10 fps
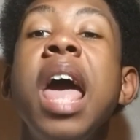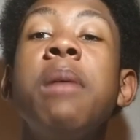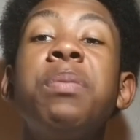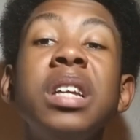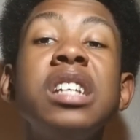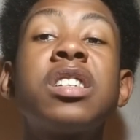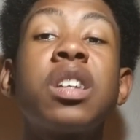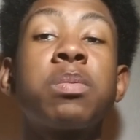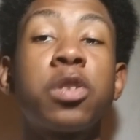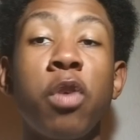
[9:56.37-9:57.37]
And please
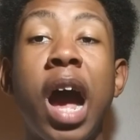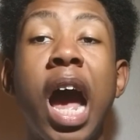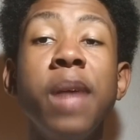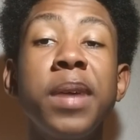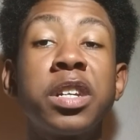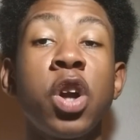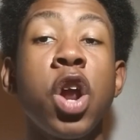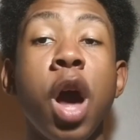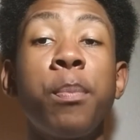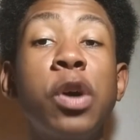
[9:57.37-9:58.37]
subscribe and
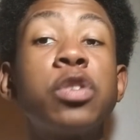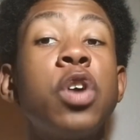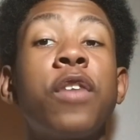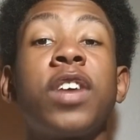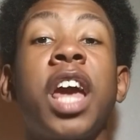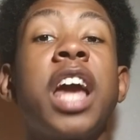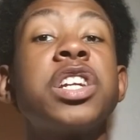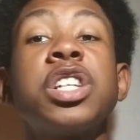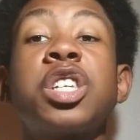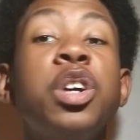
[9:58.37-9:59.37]
turn on post
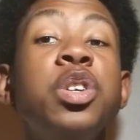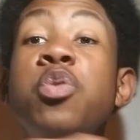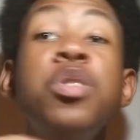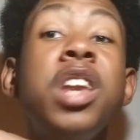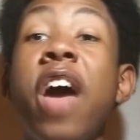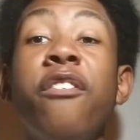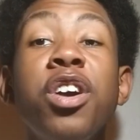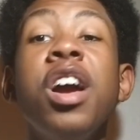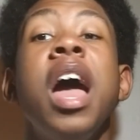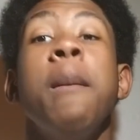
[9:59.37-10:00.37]
notifications so you
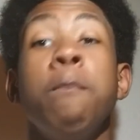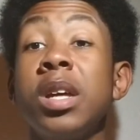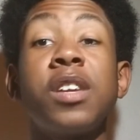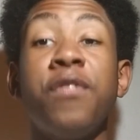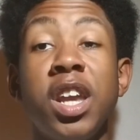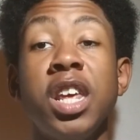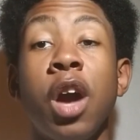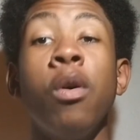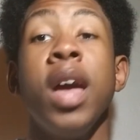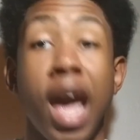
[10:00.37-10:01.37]
never miss a
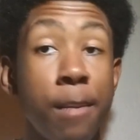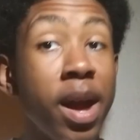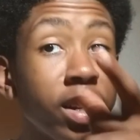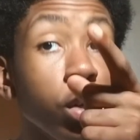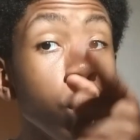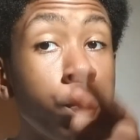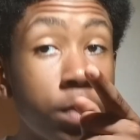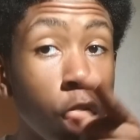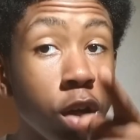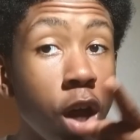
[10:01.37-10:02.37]
video. And make sure you
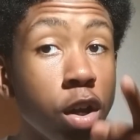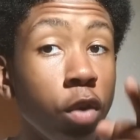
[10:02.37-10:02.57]
turn on